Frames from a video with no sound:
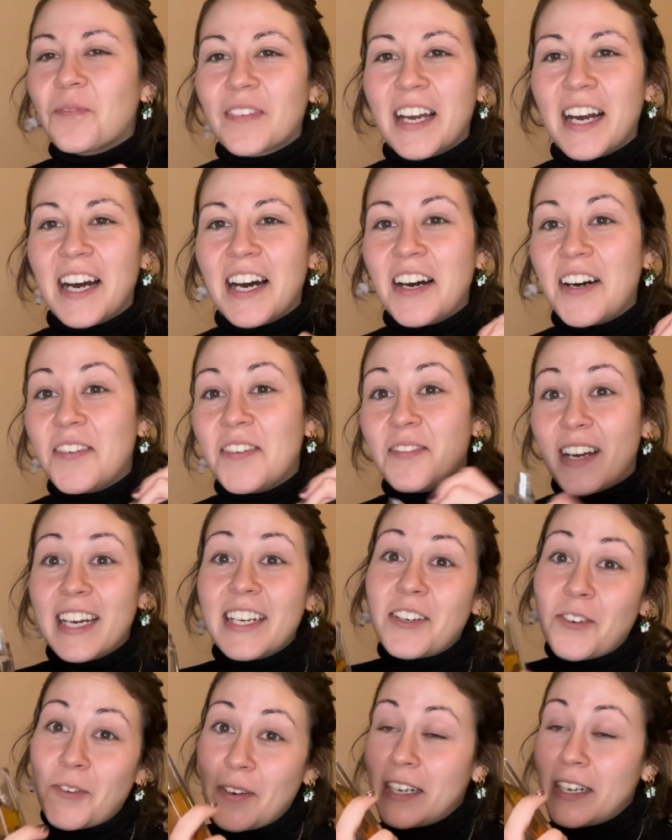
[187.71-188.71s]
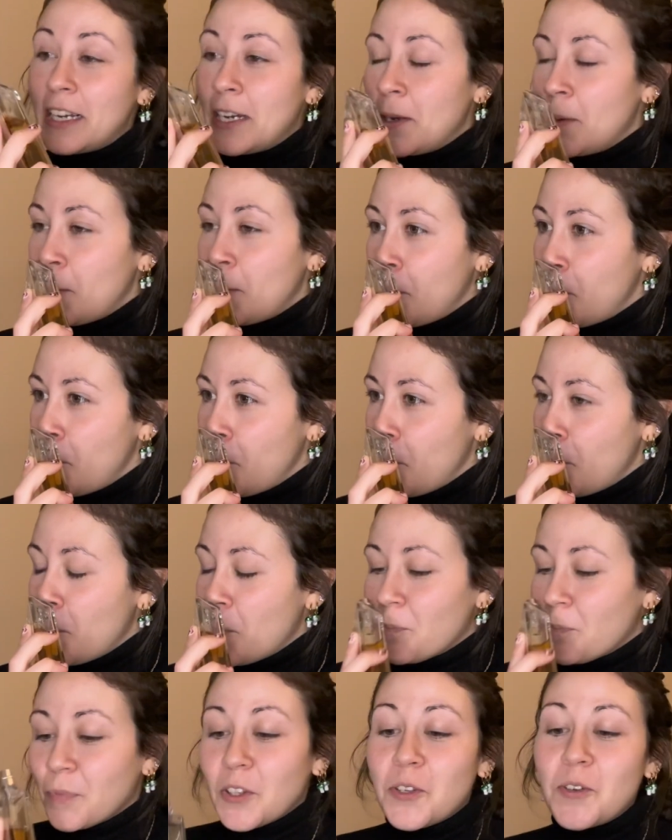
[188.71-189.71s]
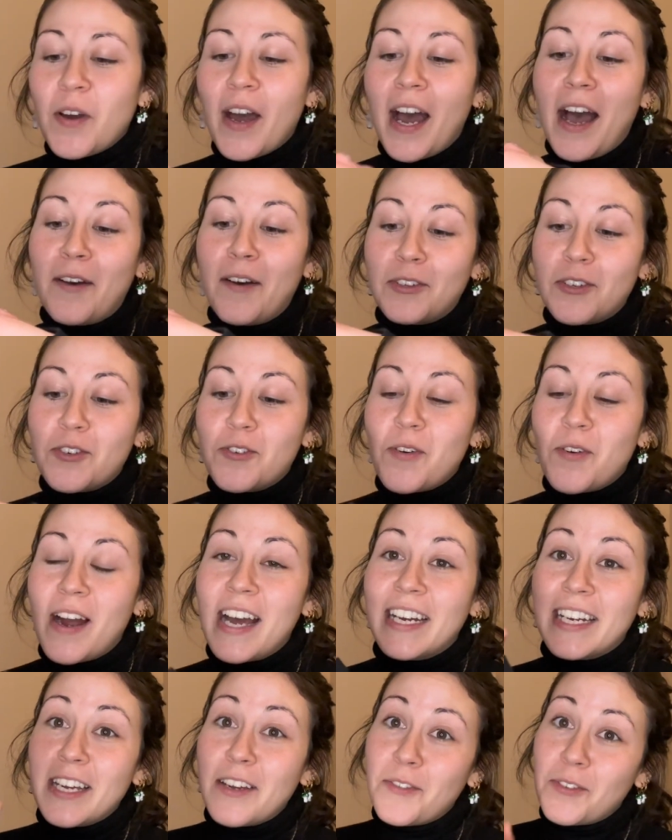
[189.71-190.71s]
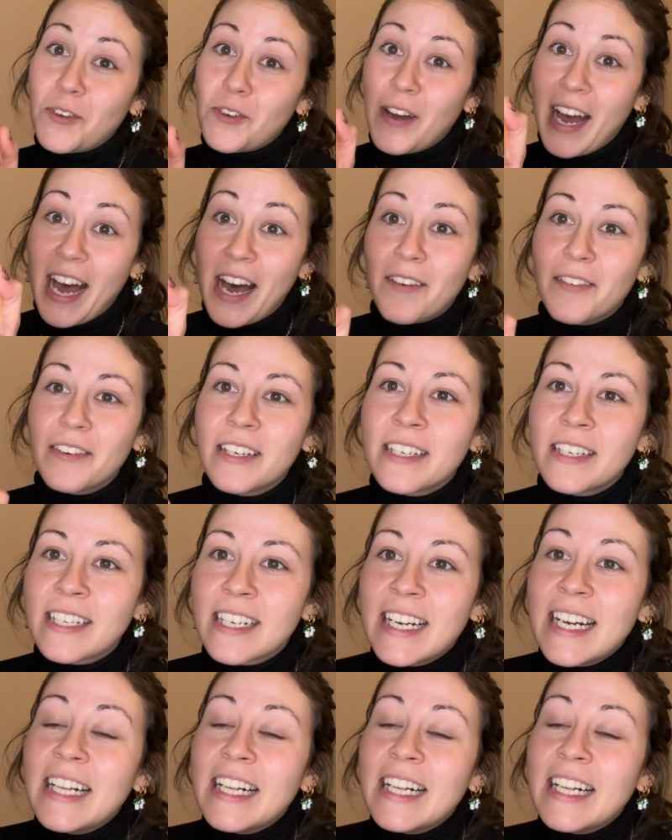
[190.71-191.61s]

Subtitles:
And really, you have to try it if you haven't.